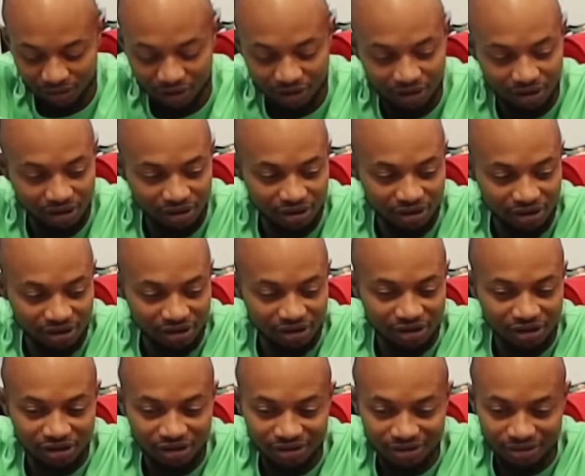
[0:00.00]

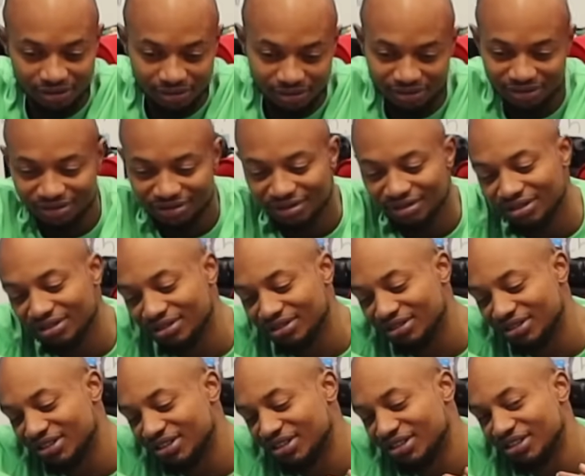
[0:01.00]

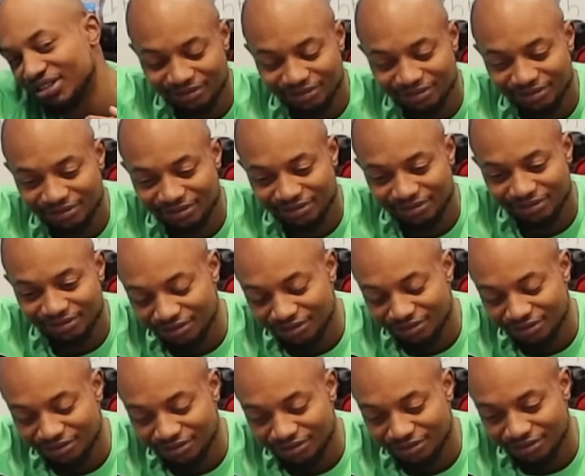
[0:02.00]

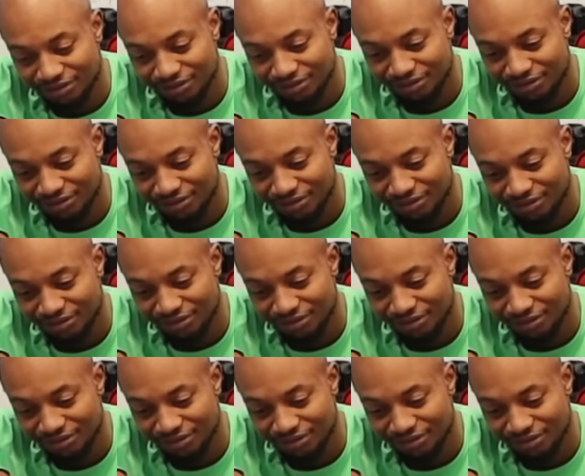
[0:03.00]
No words are spoken by the person on screen.